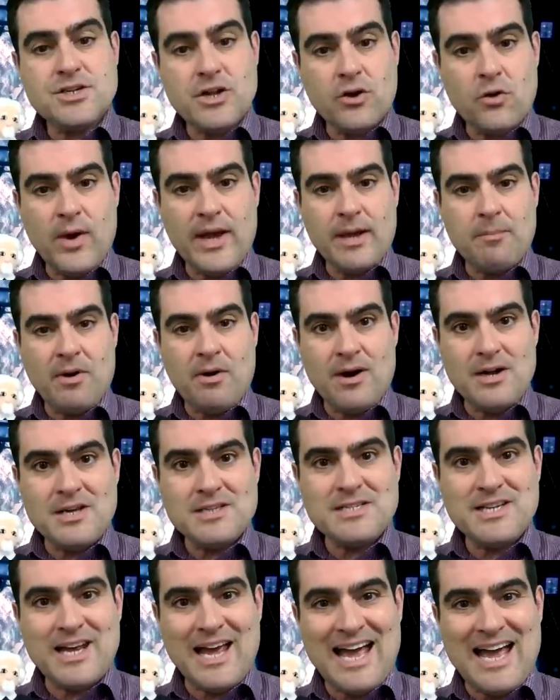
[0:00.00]
a quick pause
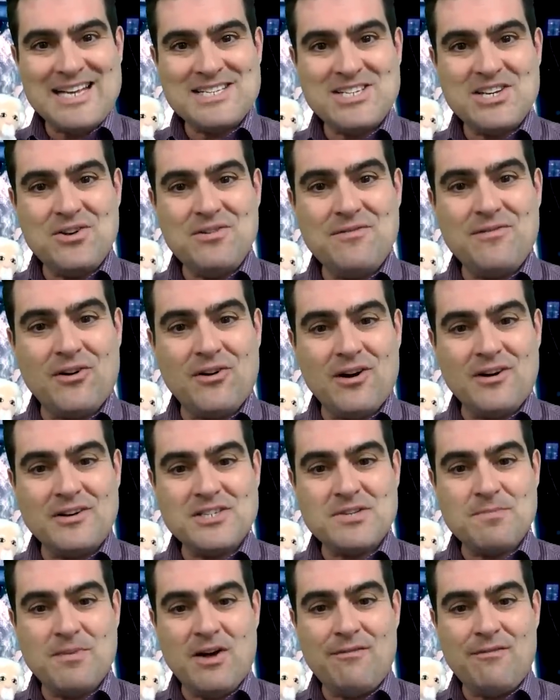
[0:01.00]
to ask you for a
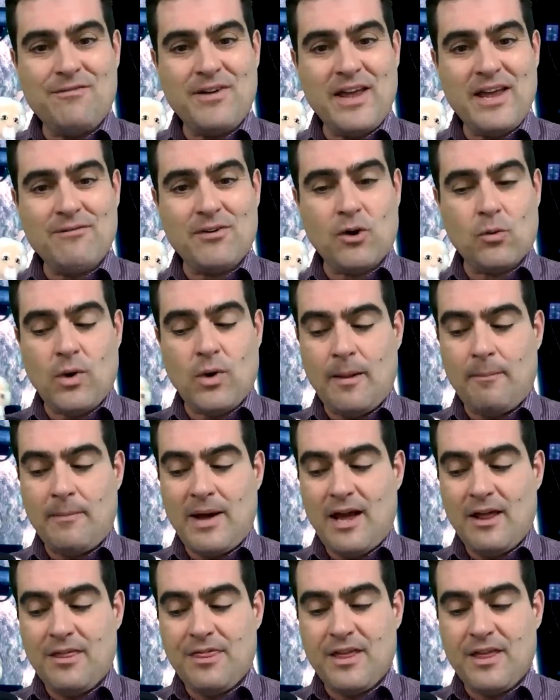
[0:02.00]
small favor. While my
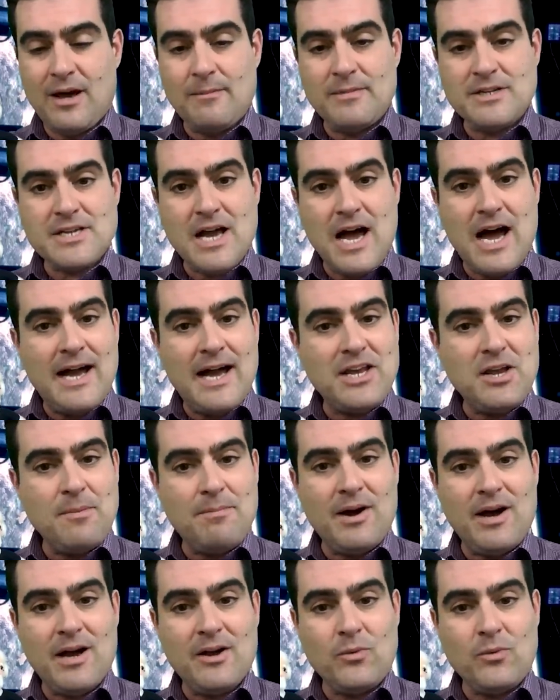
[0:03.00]
thumb is
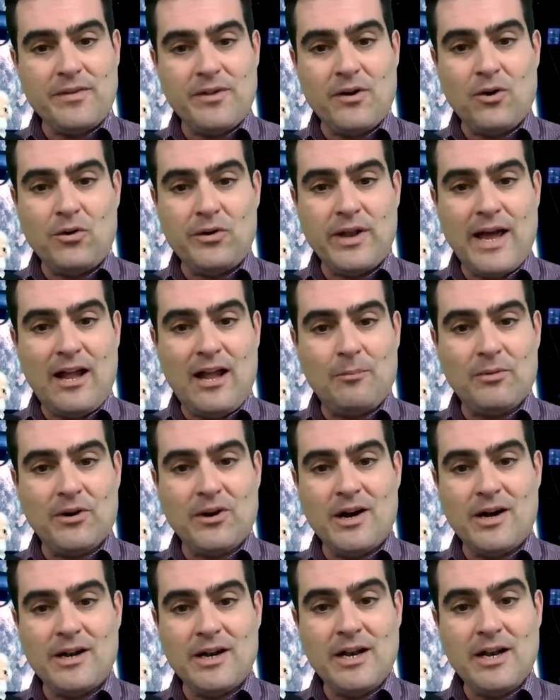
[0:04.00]
occupied with old Albert
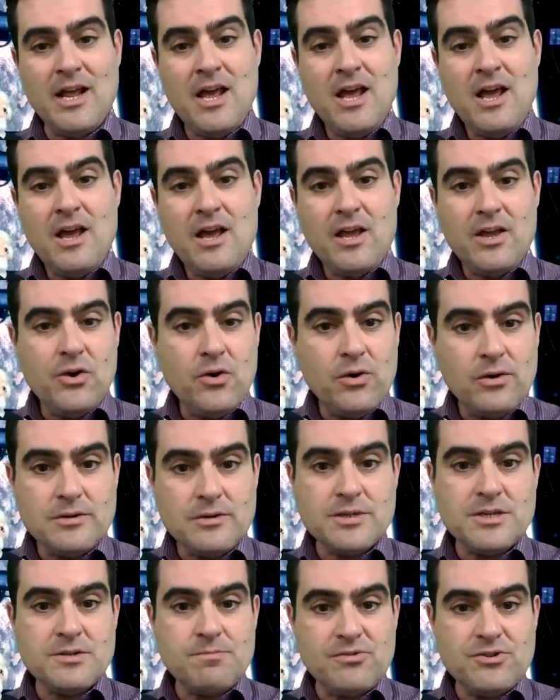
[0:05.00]
on it, yours
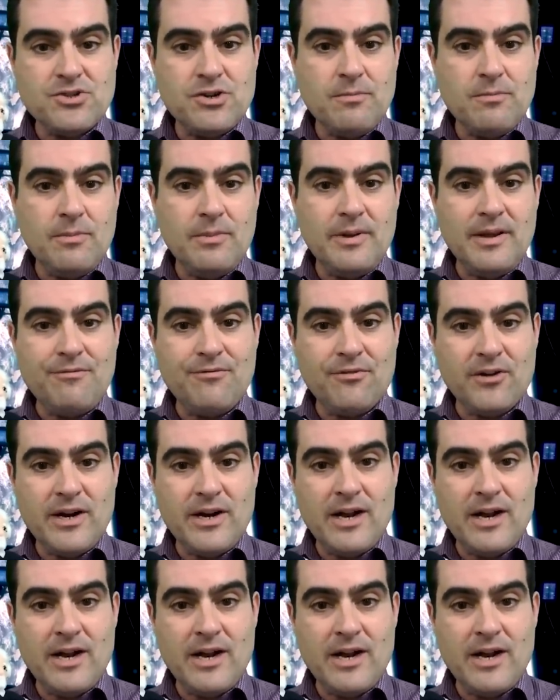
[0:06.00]
is presumably freed